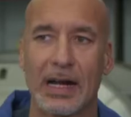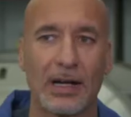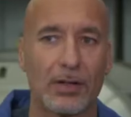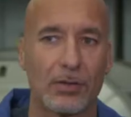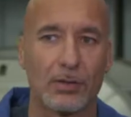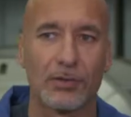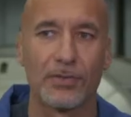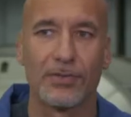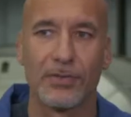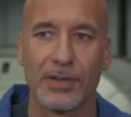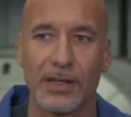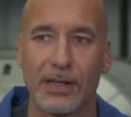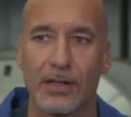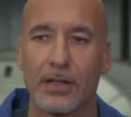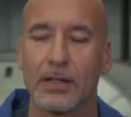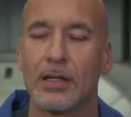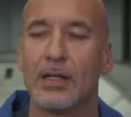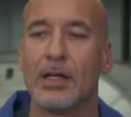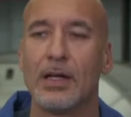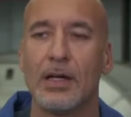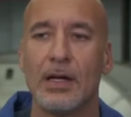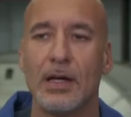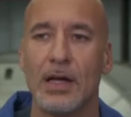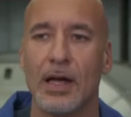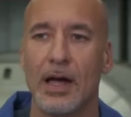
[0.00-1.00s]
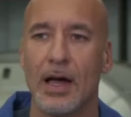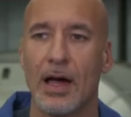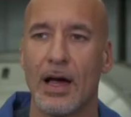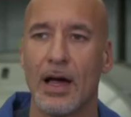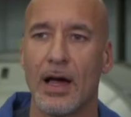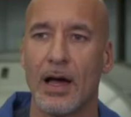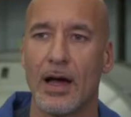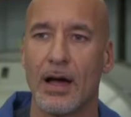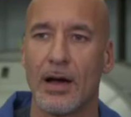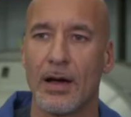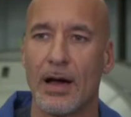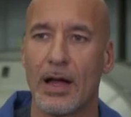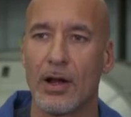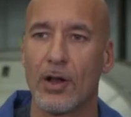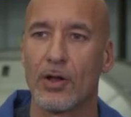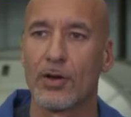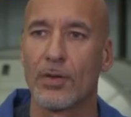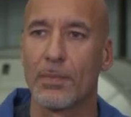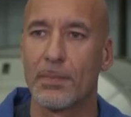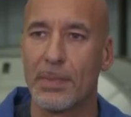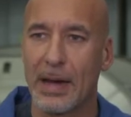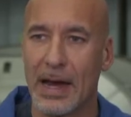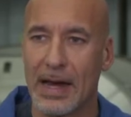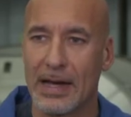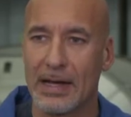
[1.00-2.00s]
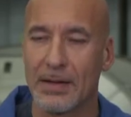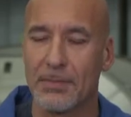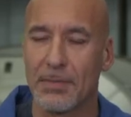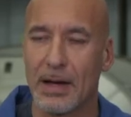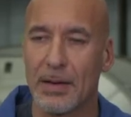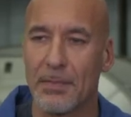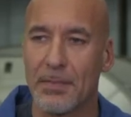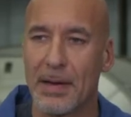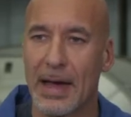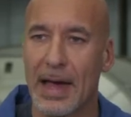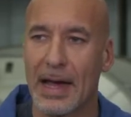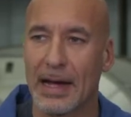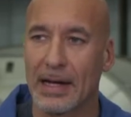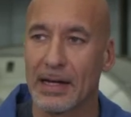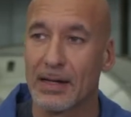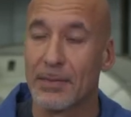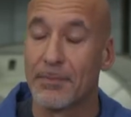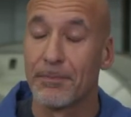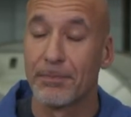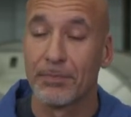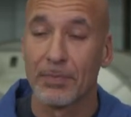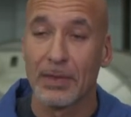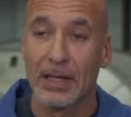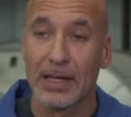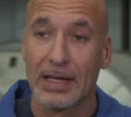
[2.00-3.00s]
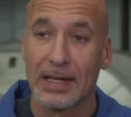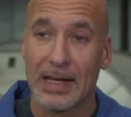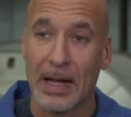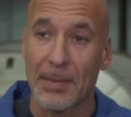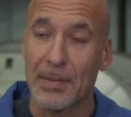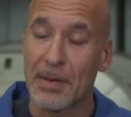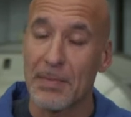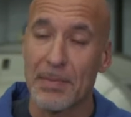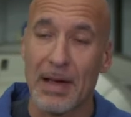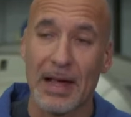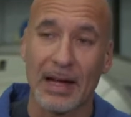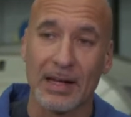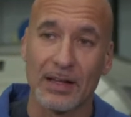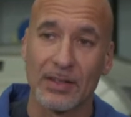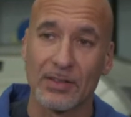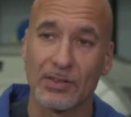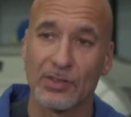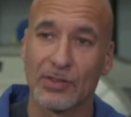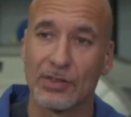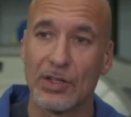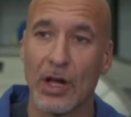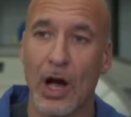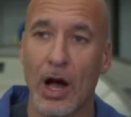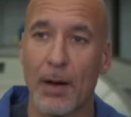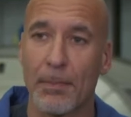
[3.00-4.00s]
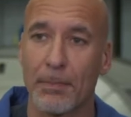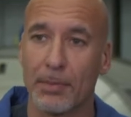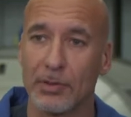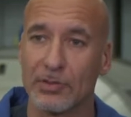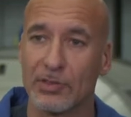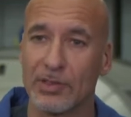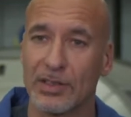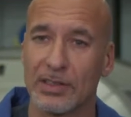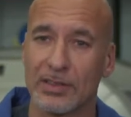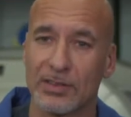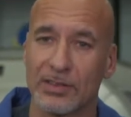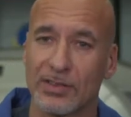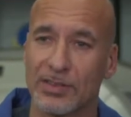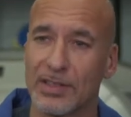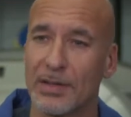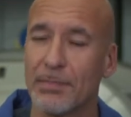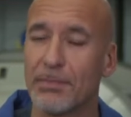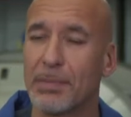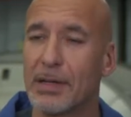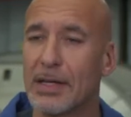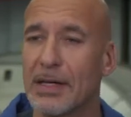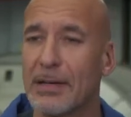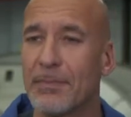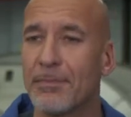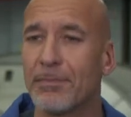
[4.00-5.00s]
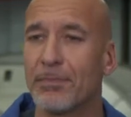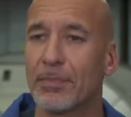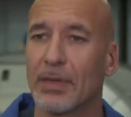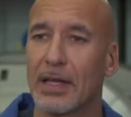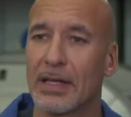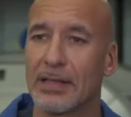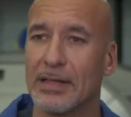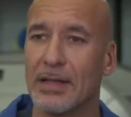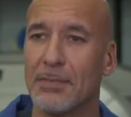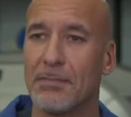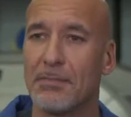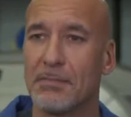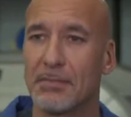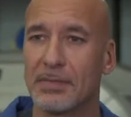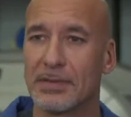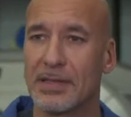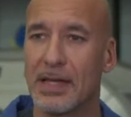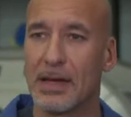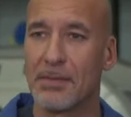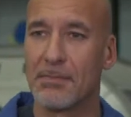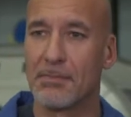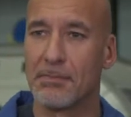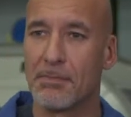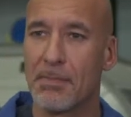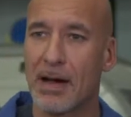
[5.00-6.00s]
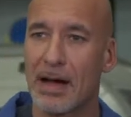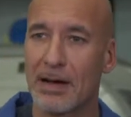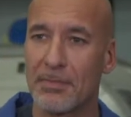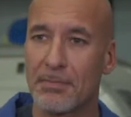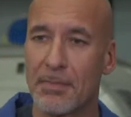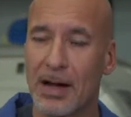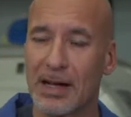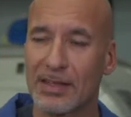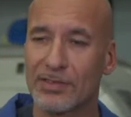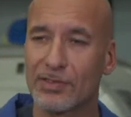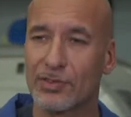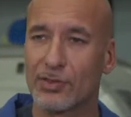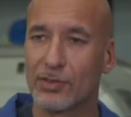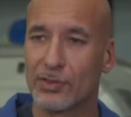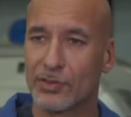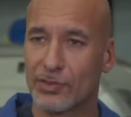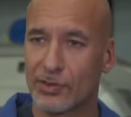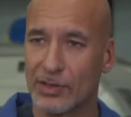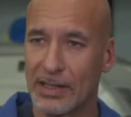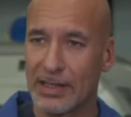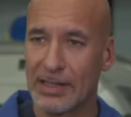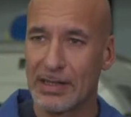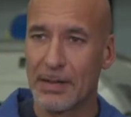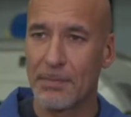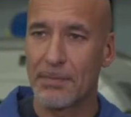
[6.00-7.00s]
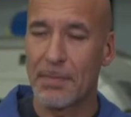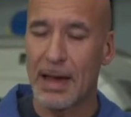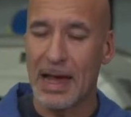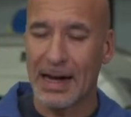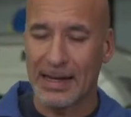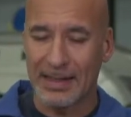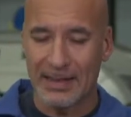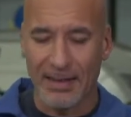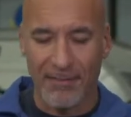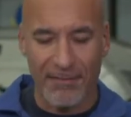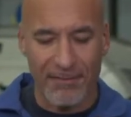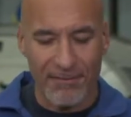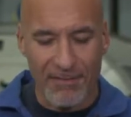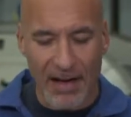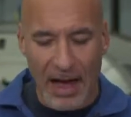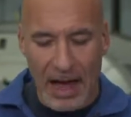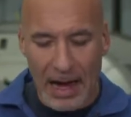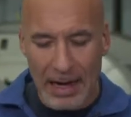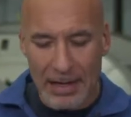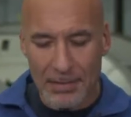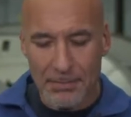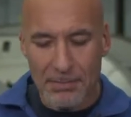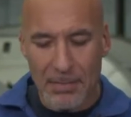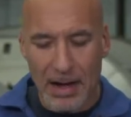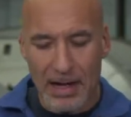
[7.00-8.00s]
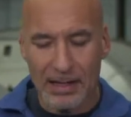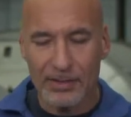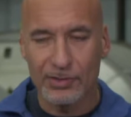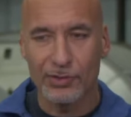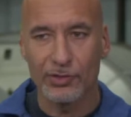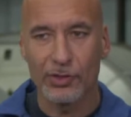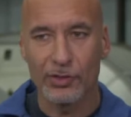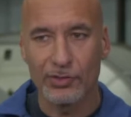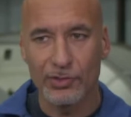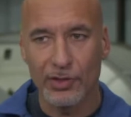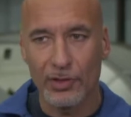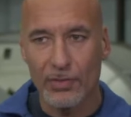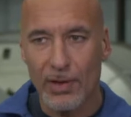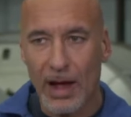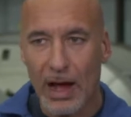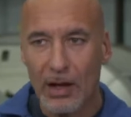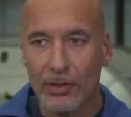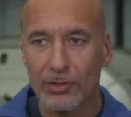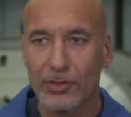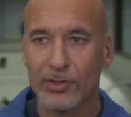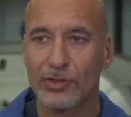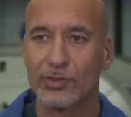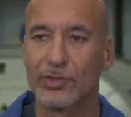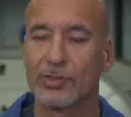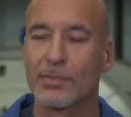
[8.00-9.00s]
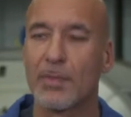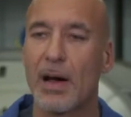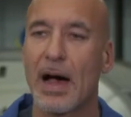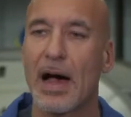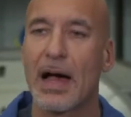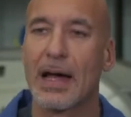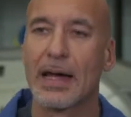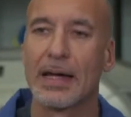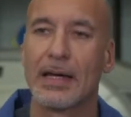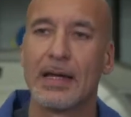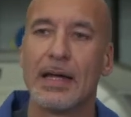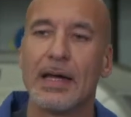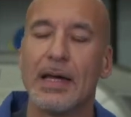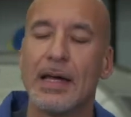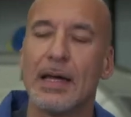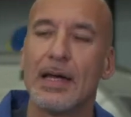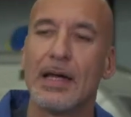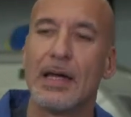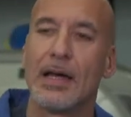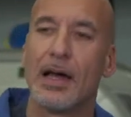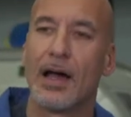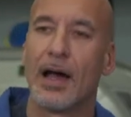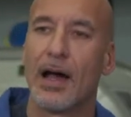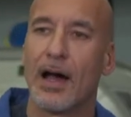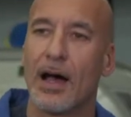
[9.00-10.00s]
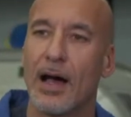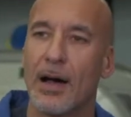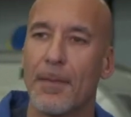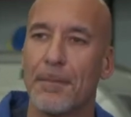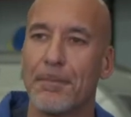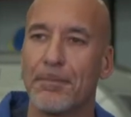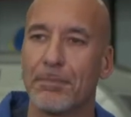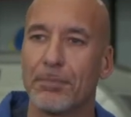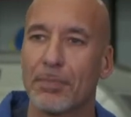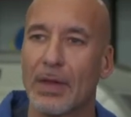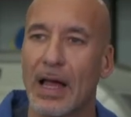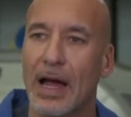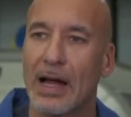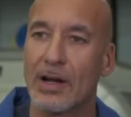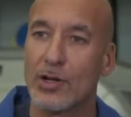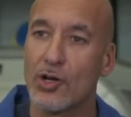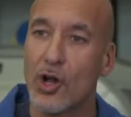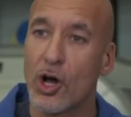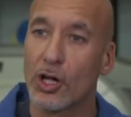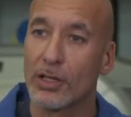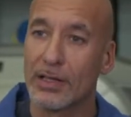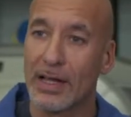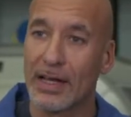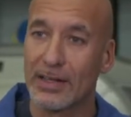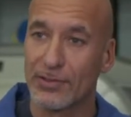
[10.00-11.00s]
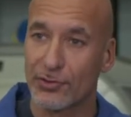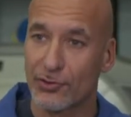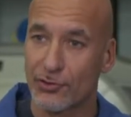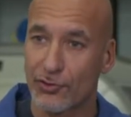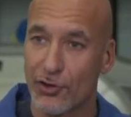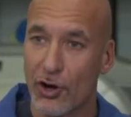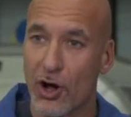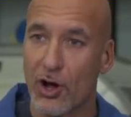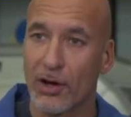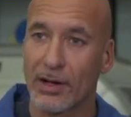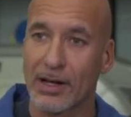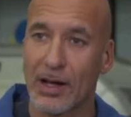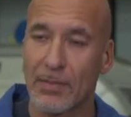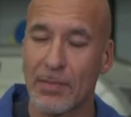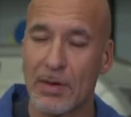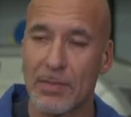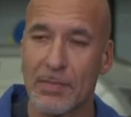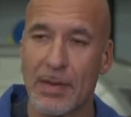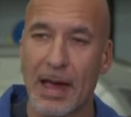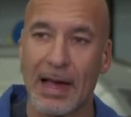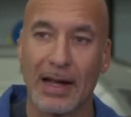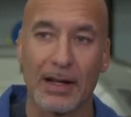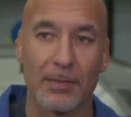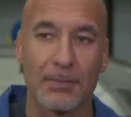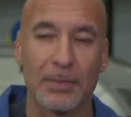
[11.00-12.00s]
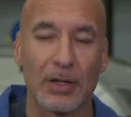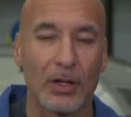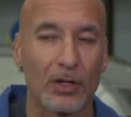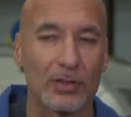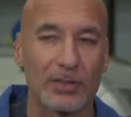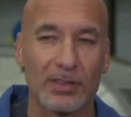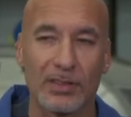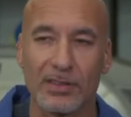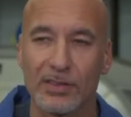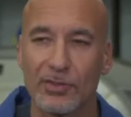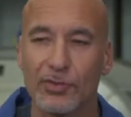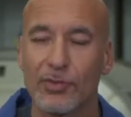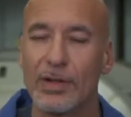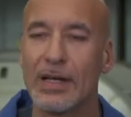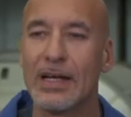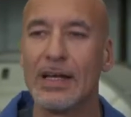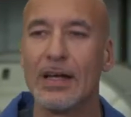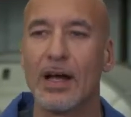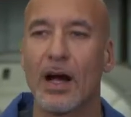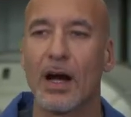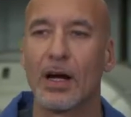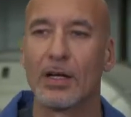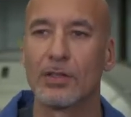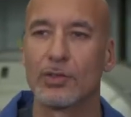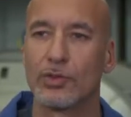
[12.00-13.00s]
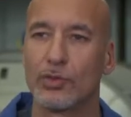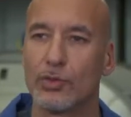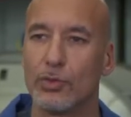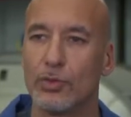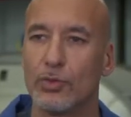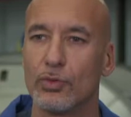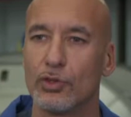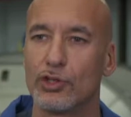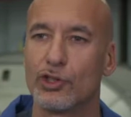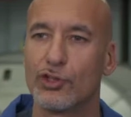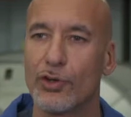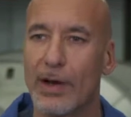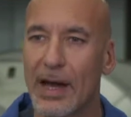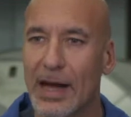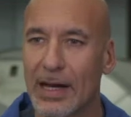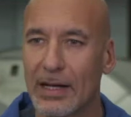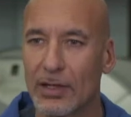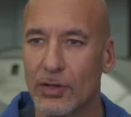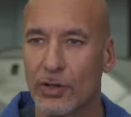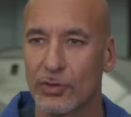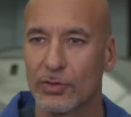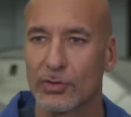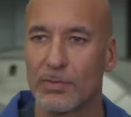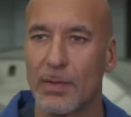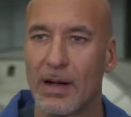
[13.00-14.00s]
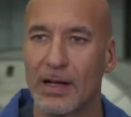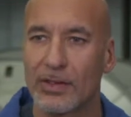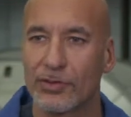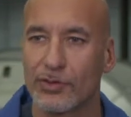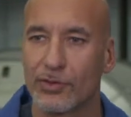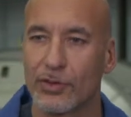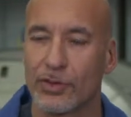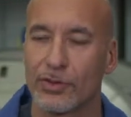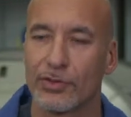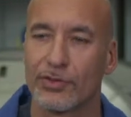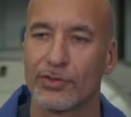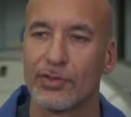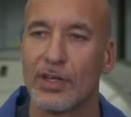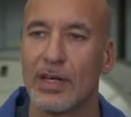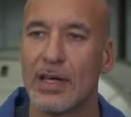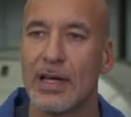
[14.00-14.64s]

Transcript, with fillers: I could feel uh, a lot of pain in my back. Coming back is the opposite. Simply, the, the muscles in the back, the fine muscles around the spine, um, are not as strong coming back because it's really hard to train those muscles.